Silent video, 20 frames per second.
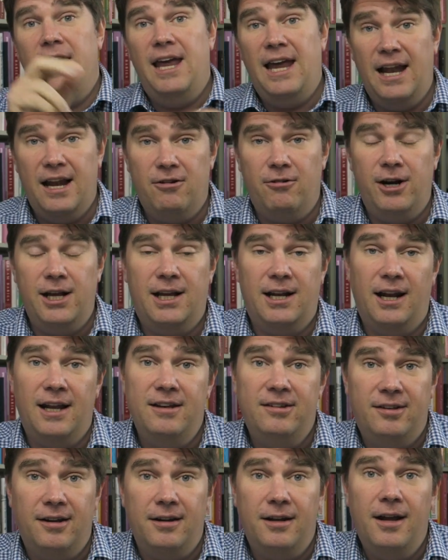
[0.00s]
Hillary
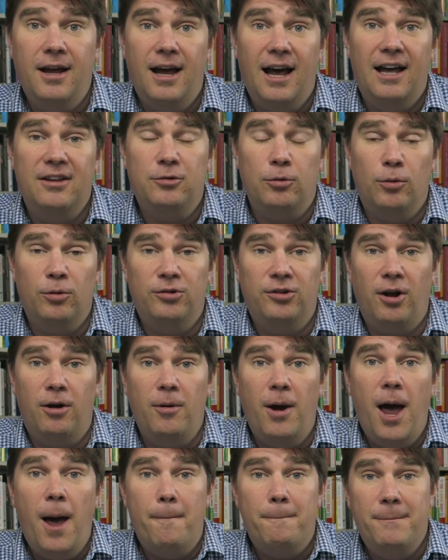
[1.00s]
Clinton has
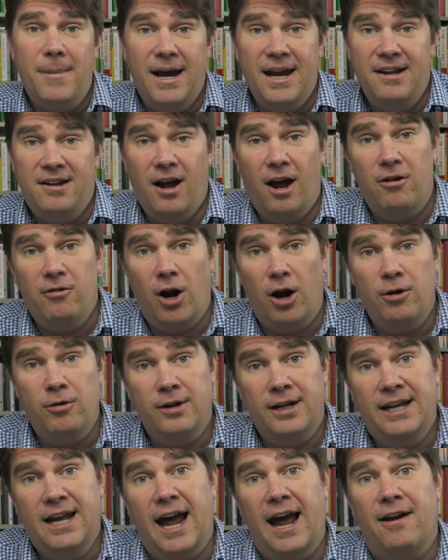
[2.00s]
also made her
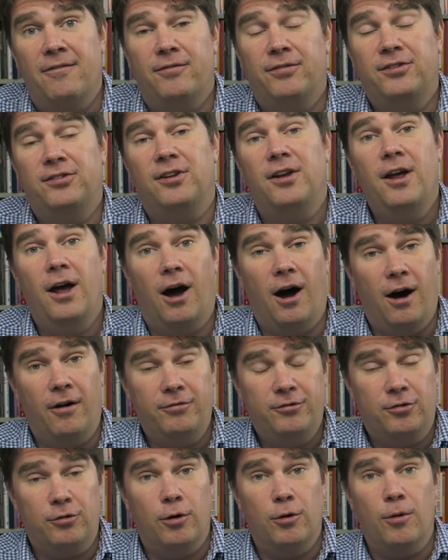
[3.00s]
own gaffes.
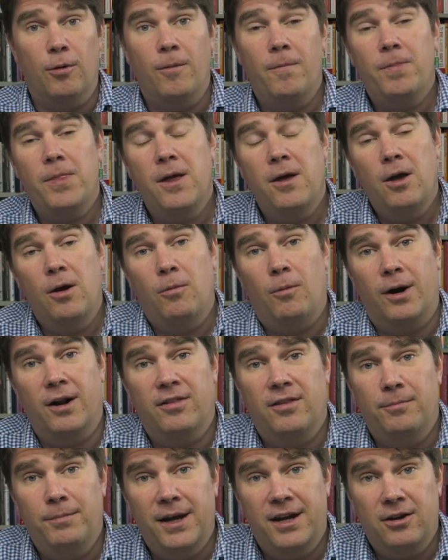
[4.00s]
After all, one
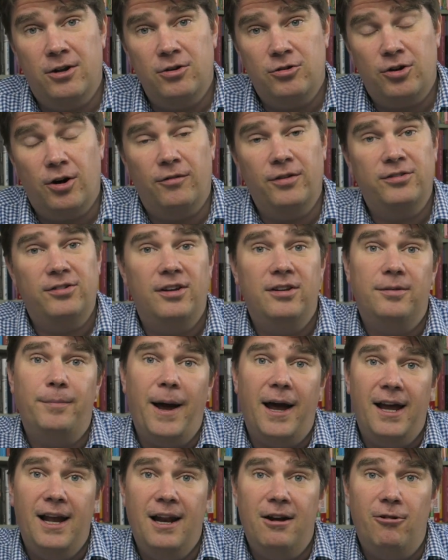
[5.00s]
of the big controversies
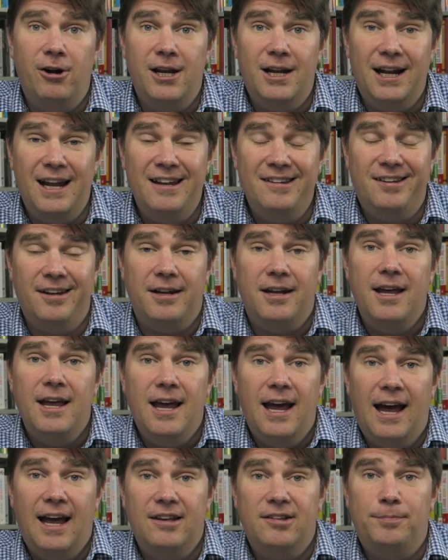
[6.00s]
about Hillary Clinton
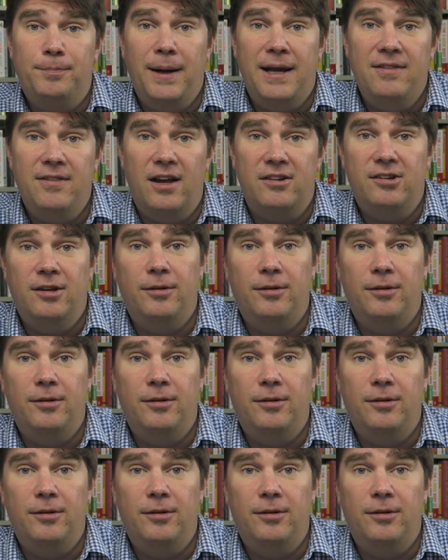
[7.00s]
has been that